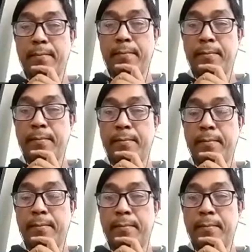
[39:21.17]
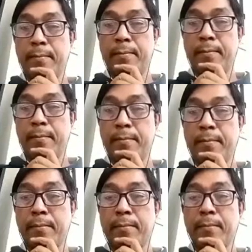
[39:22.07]

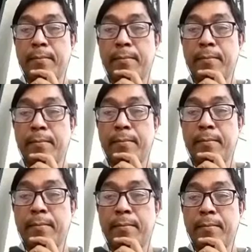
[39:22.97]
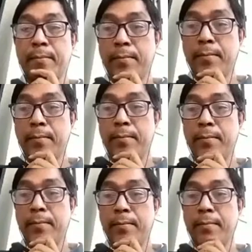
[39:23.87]

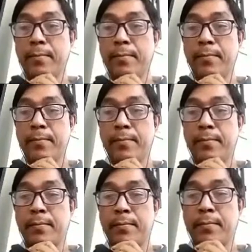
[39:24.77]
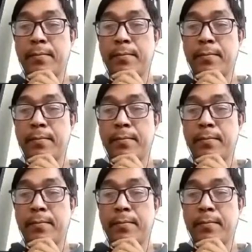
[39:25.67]
(not speaking)